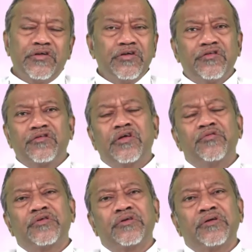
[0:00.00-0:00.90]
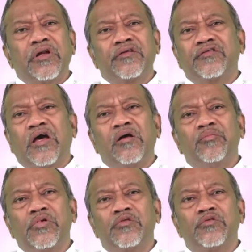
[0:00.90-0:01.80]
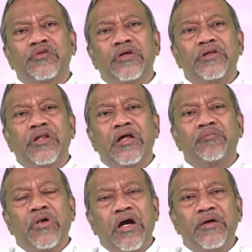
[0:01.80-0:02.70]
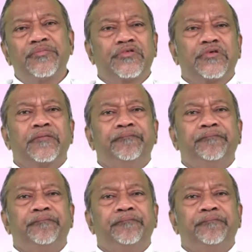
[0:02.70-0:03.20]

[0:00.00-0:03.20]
Jesus gives an example to say that perhaps